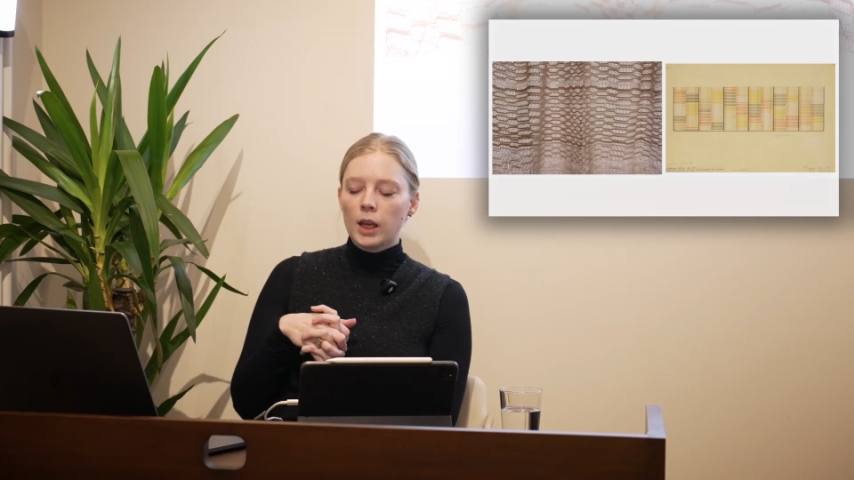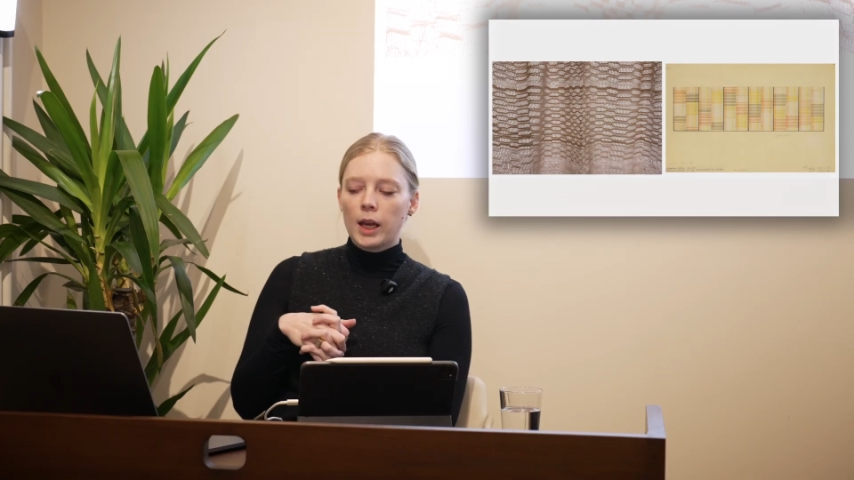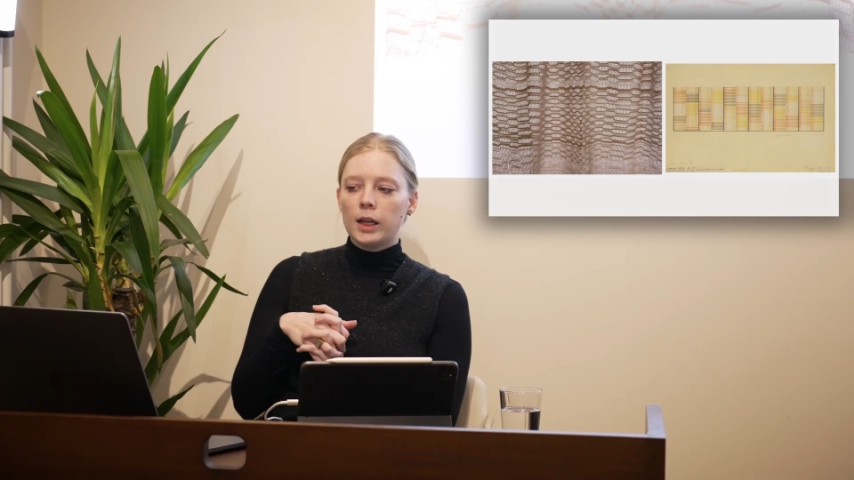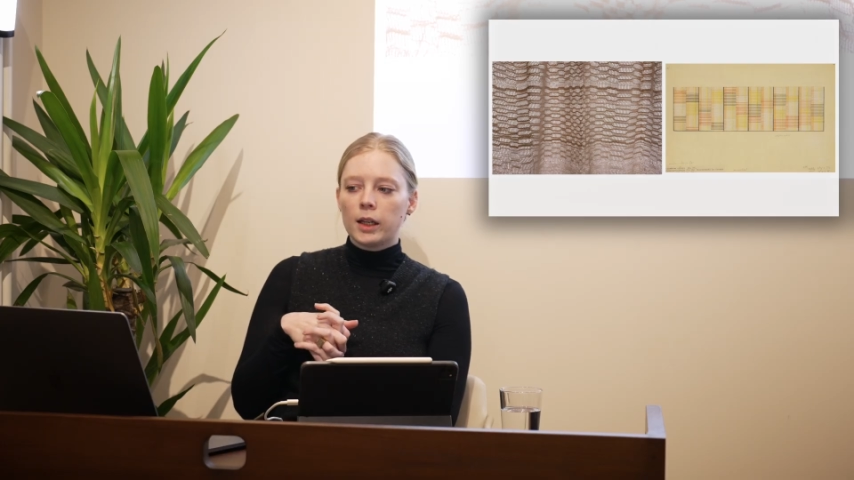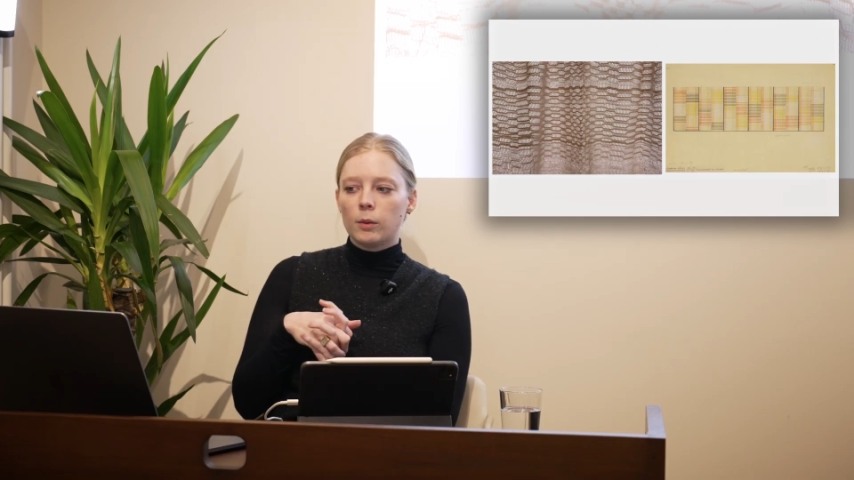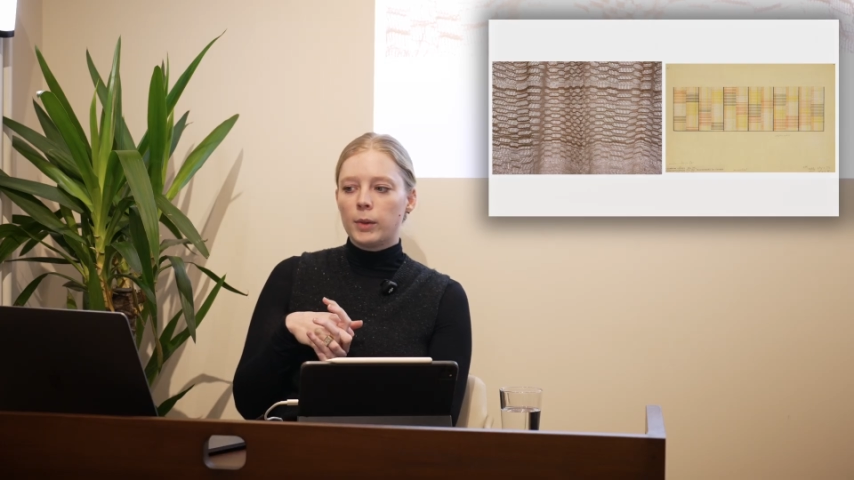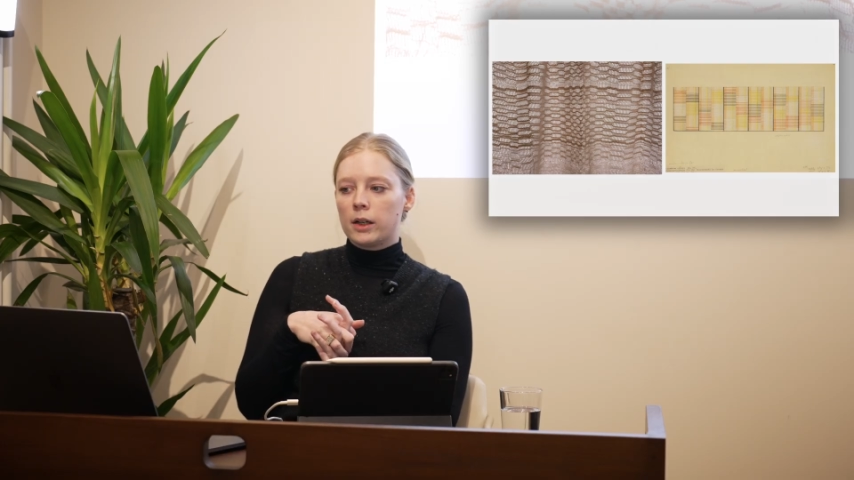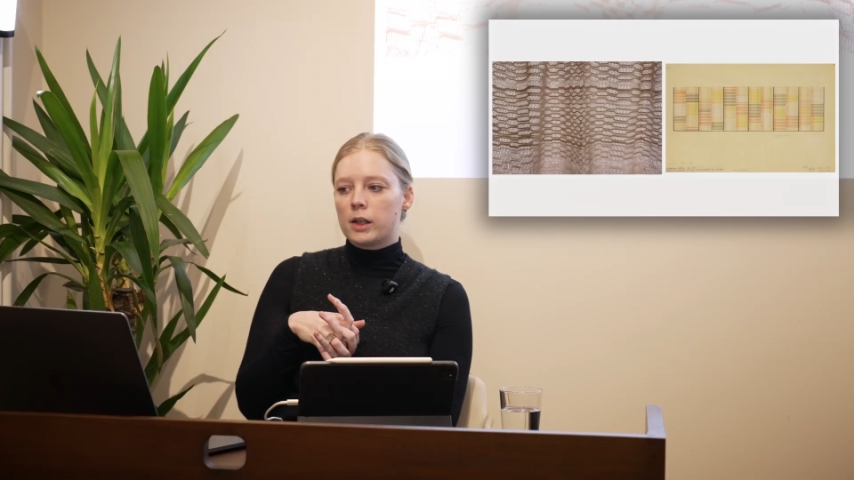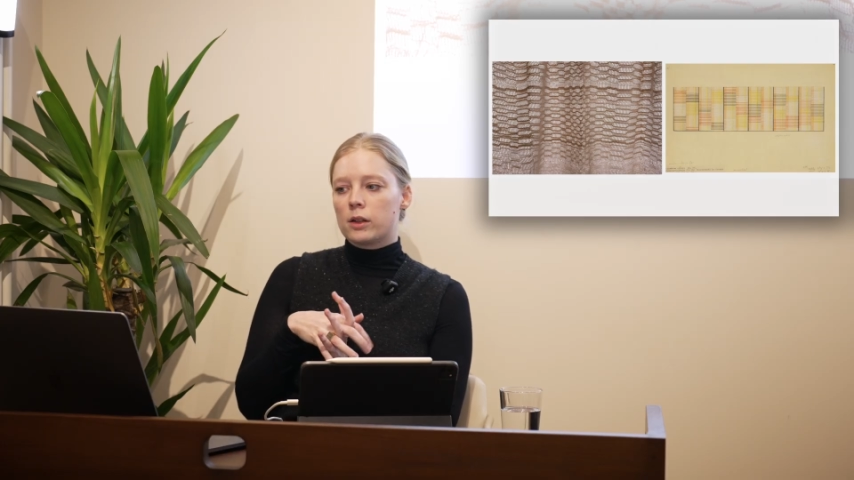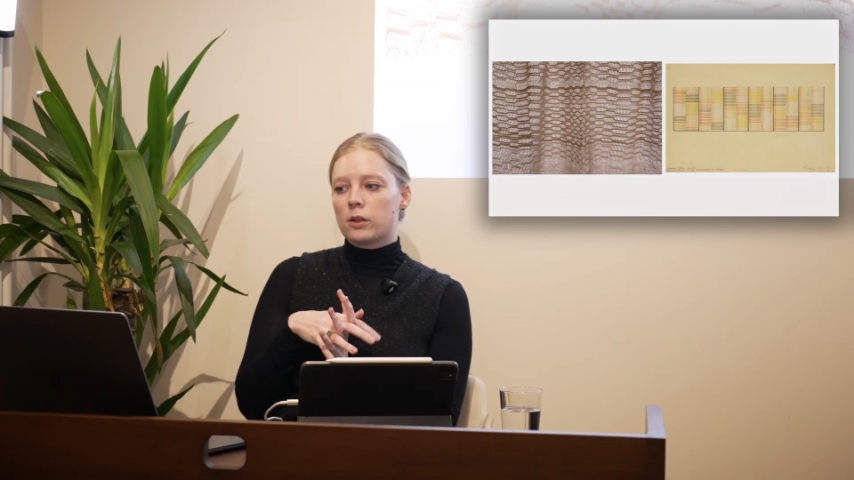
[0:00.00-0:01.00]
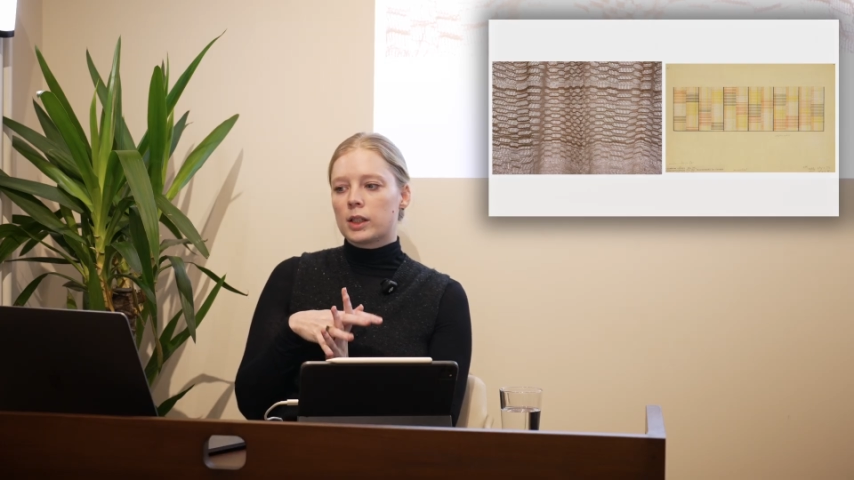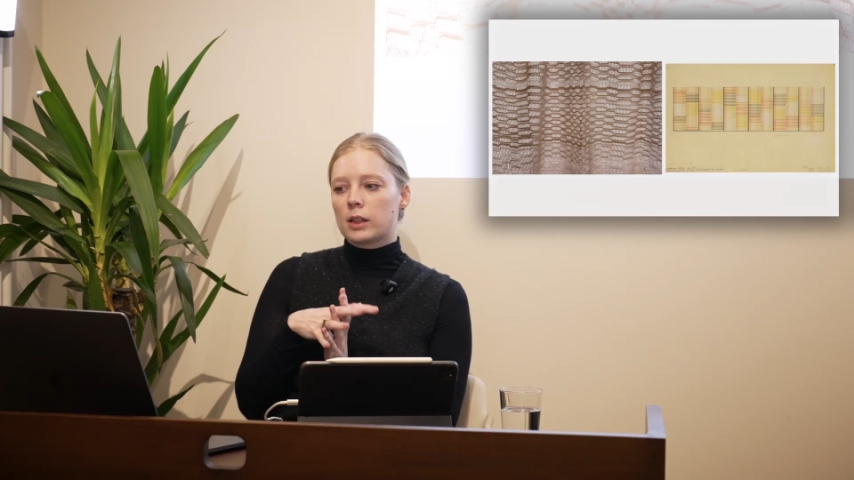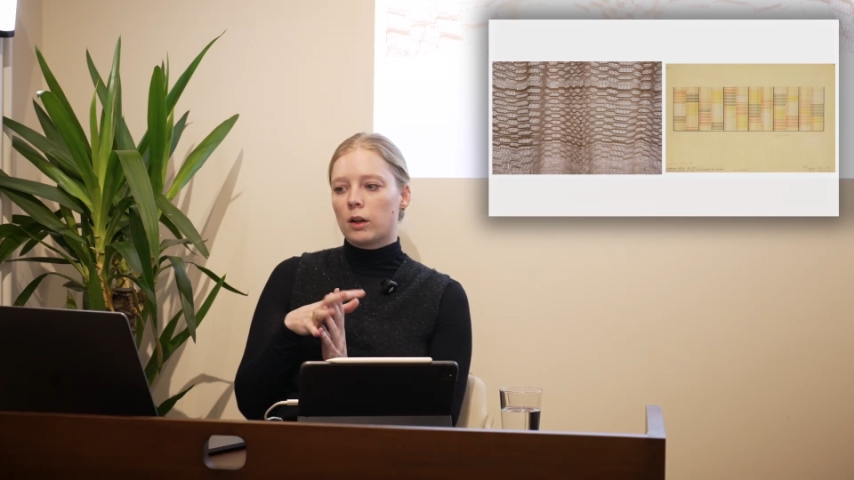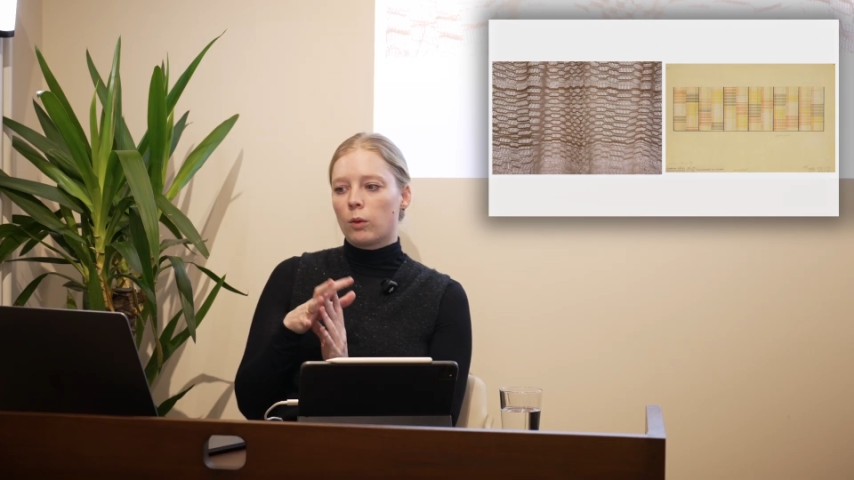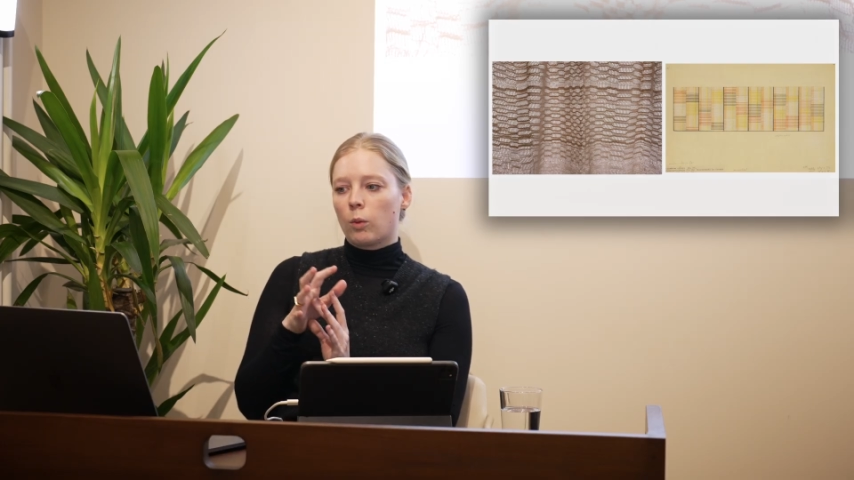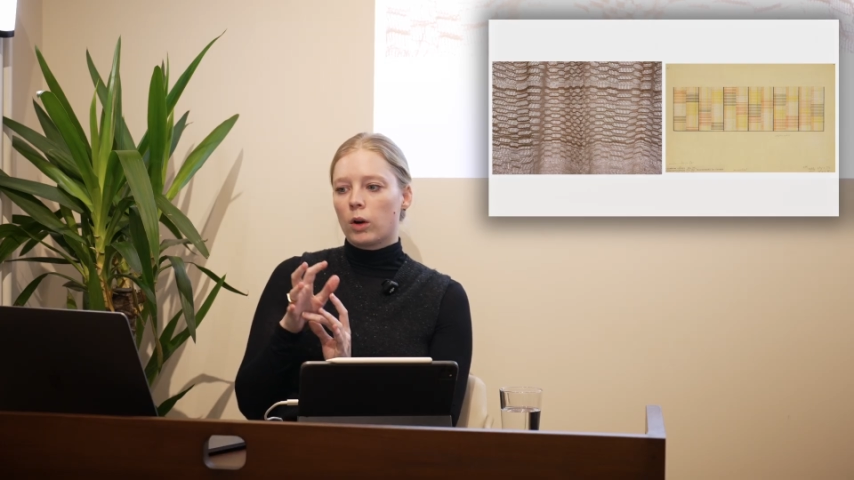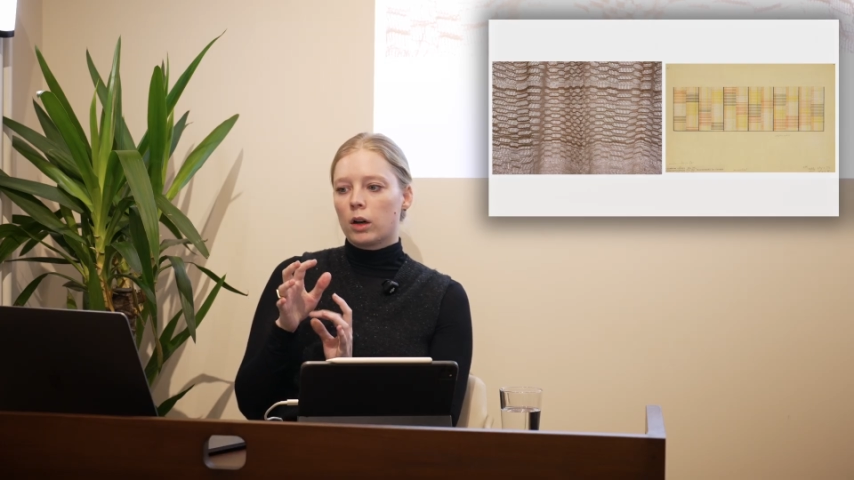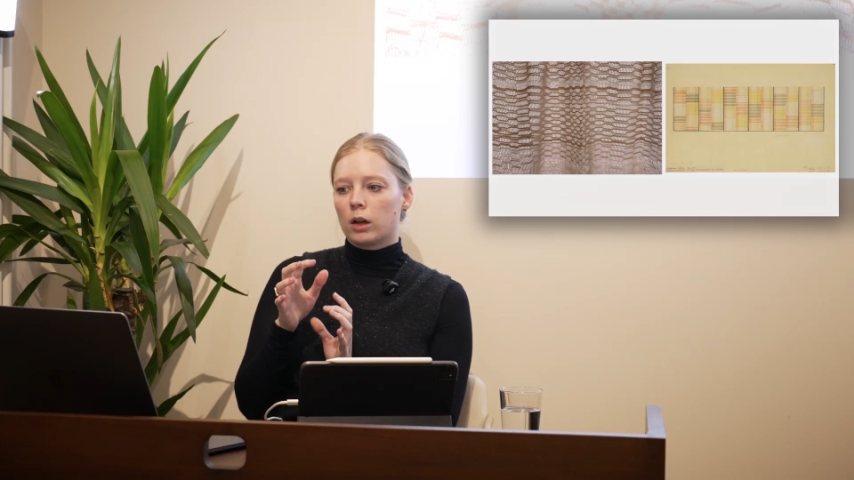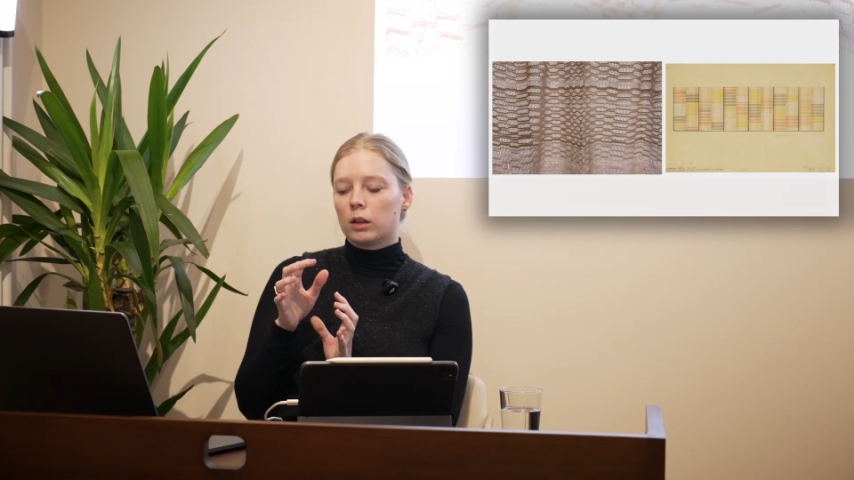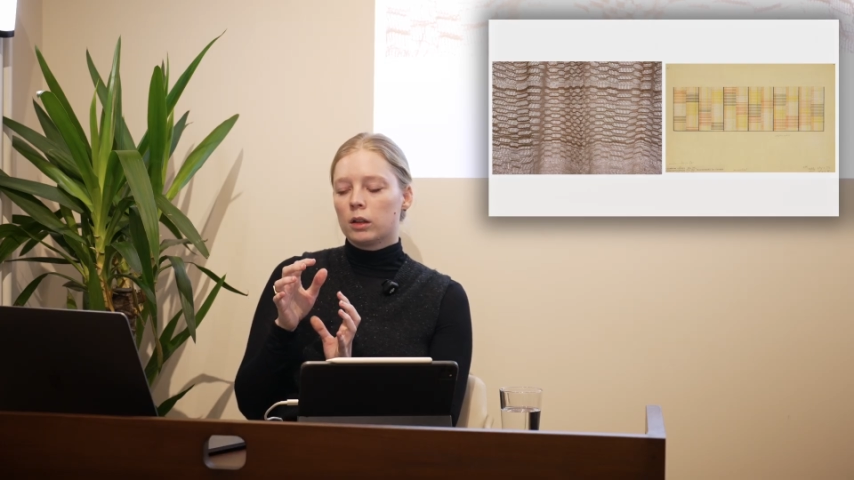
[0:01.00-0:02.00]
And at the Bauhaus, there
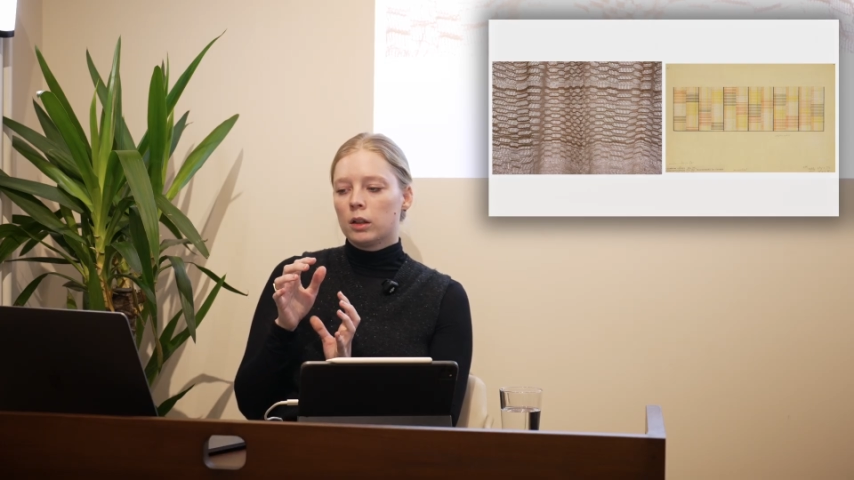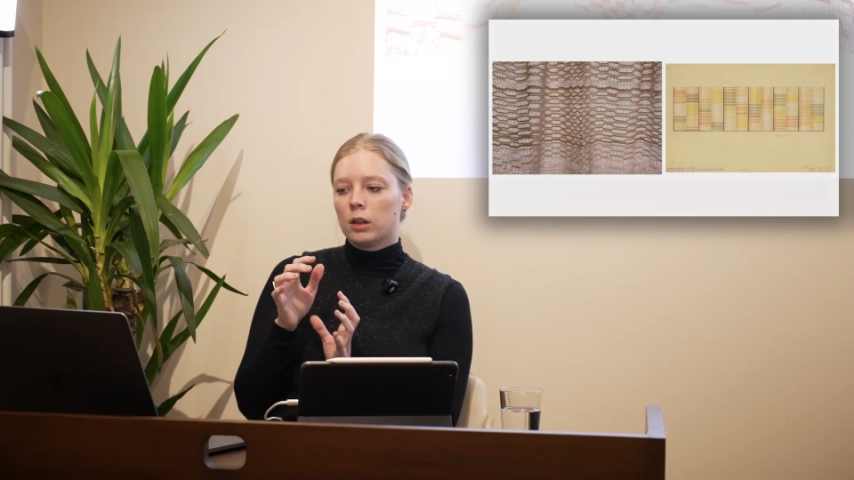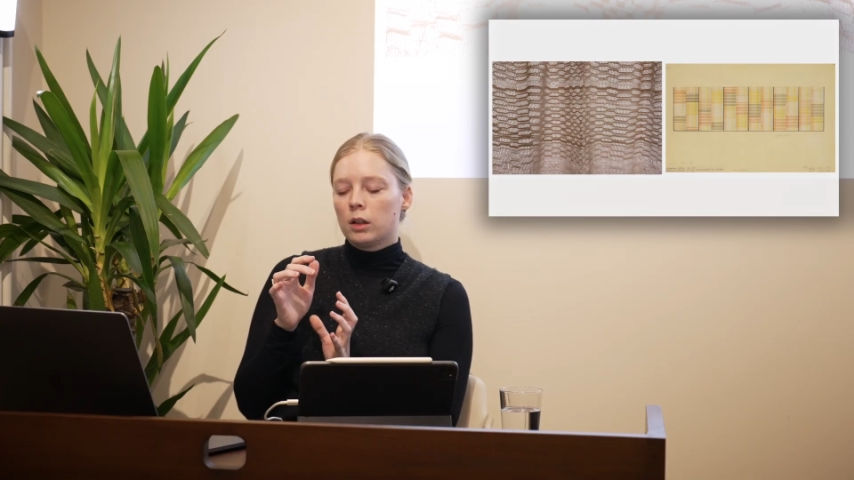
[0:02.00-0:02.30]
were,